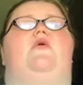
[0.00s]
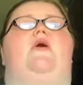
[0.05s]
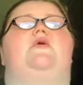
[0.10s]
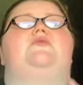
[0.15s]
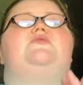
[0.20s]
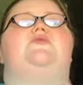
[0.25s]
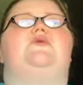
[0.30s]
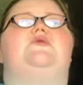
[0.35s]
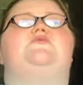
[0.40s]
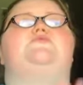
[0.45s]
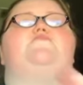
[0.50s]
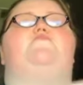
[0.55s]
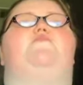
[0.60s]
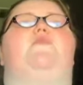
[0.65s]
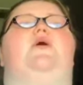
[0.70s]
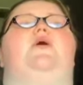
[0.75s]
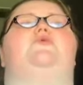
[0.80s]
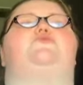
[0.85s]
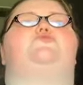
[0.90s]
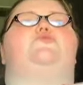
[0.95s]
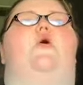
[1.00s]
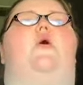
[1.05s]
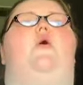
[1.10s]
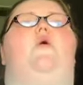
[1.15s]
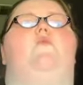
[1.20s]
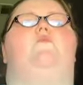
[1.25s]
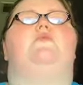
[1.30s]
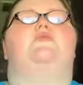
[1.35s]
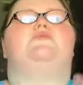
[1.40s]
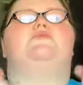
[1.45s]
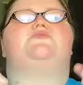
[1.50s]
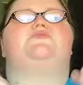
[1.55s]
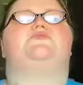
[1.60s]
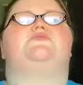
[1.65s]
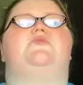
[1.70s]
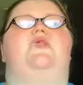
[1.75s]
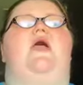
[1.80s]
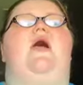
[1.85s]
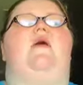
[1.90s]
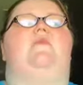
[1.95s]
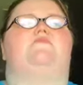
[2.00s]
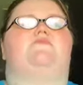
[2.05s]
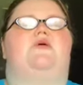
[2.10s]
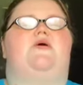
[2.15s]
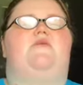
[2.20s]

Like, this bitch always slept.